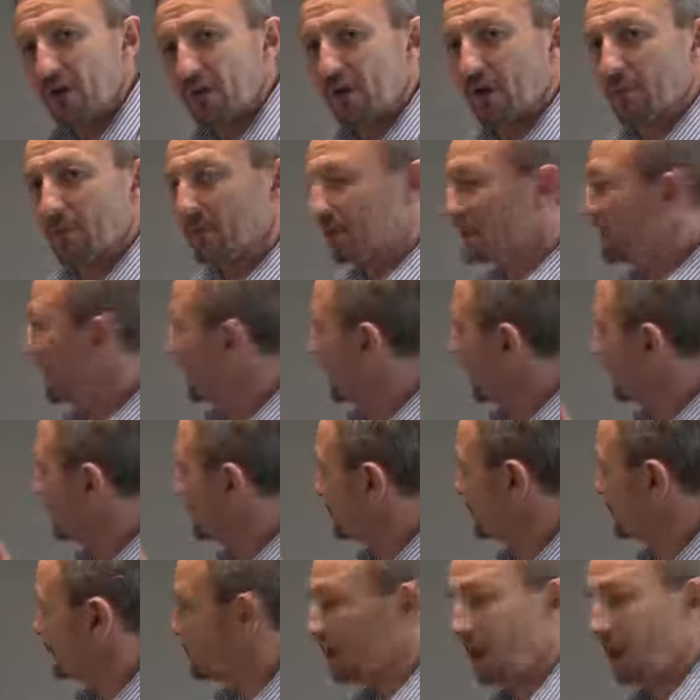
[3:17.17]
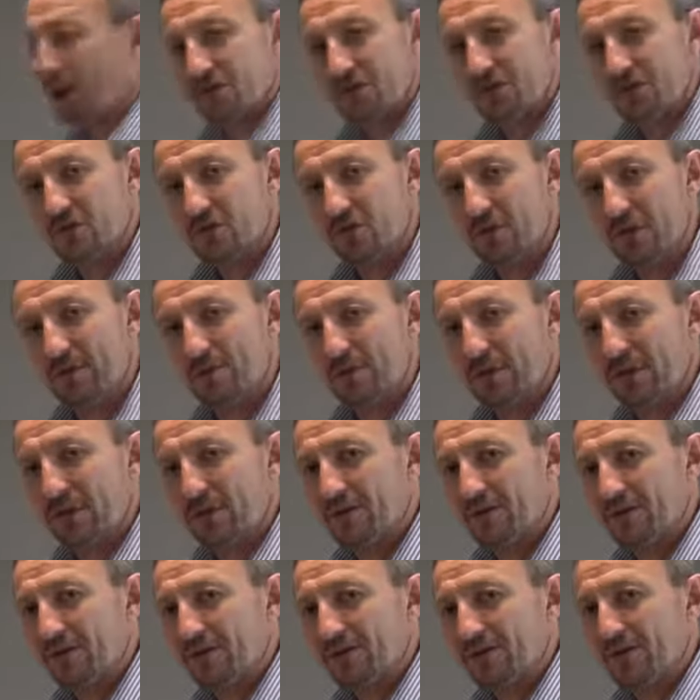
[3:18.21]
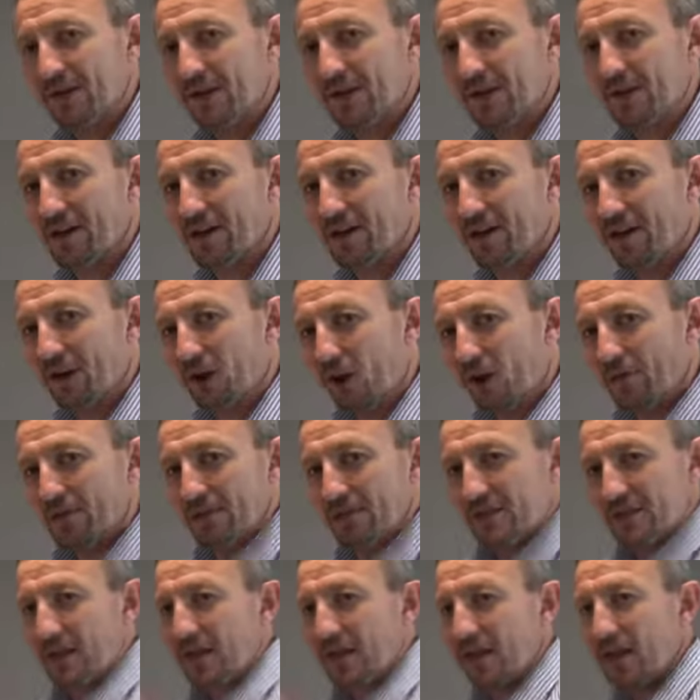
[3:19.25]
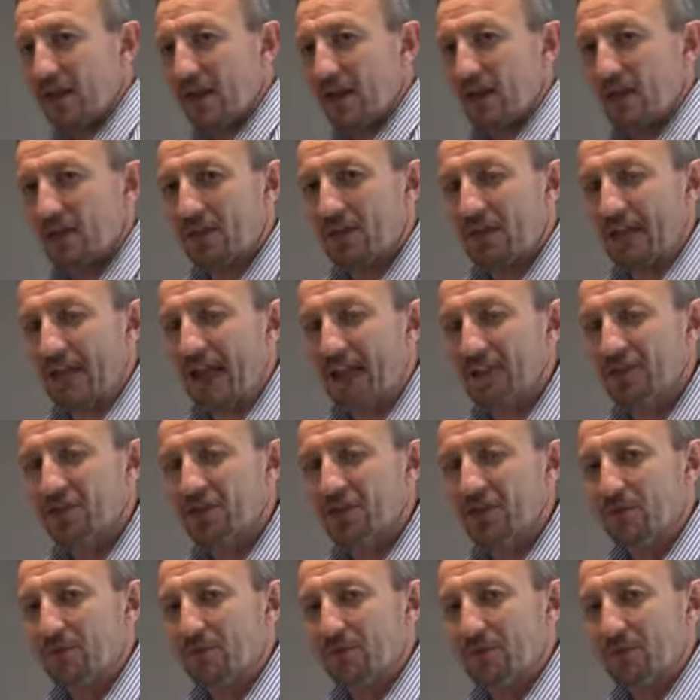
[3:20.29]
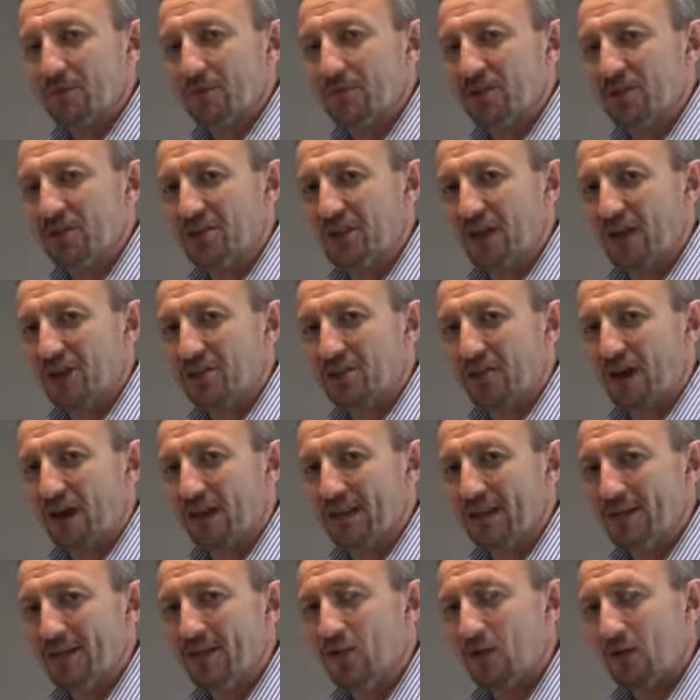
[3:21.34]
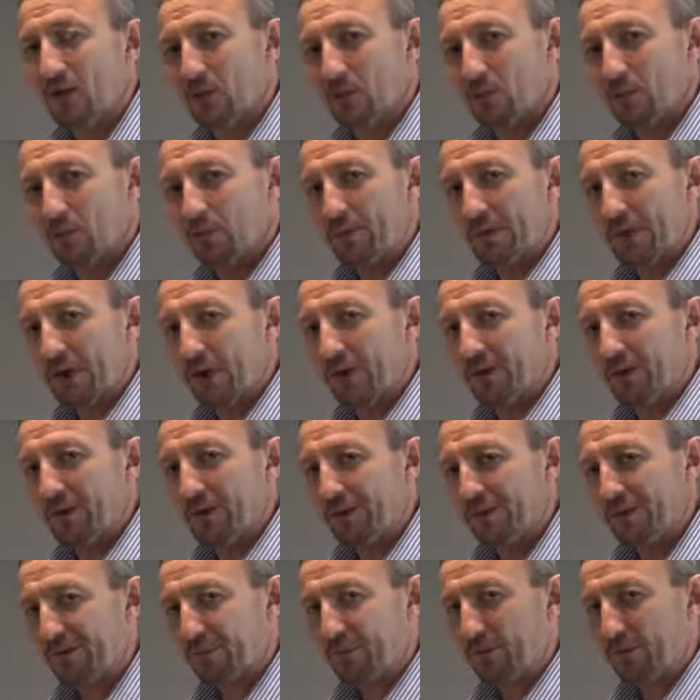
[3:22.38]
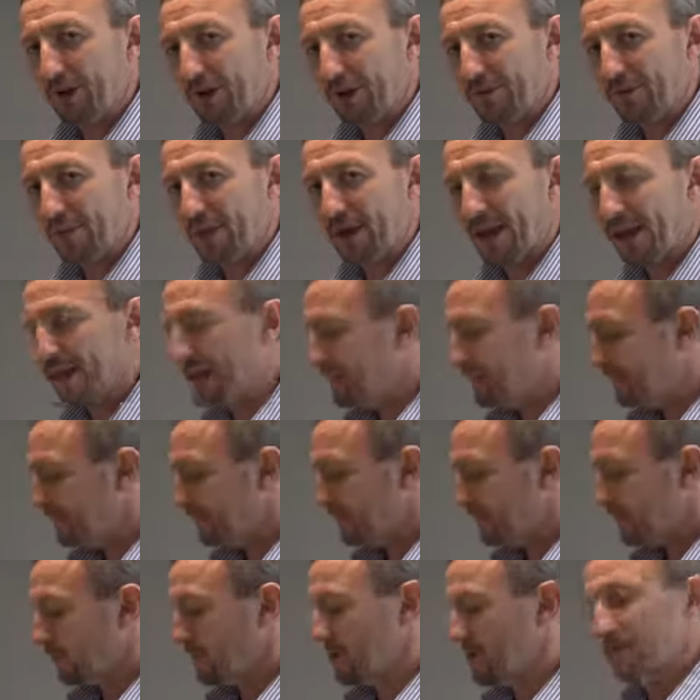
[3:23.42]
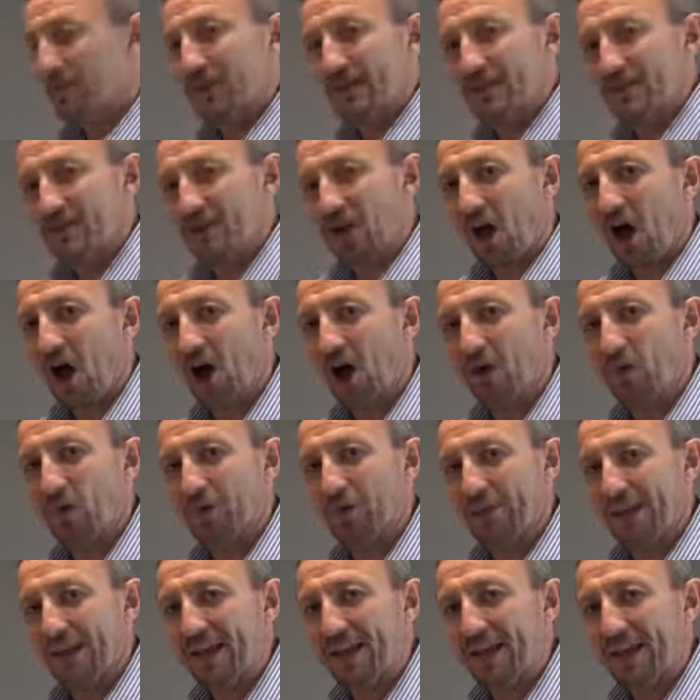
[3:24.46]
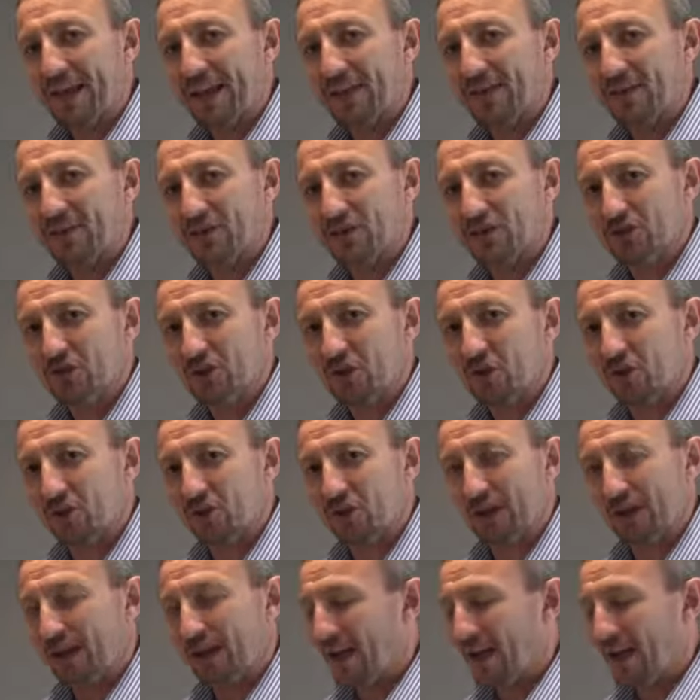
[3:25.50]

Now I'm not going to get too close to it because obviously the energy which is going to be generated will be earthed by me, which means that I will then get the shock.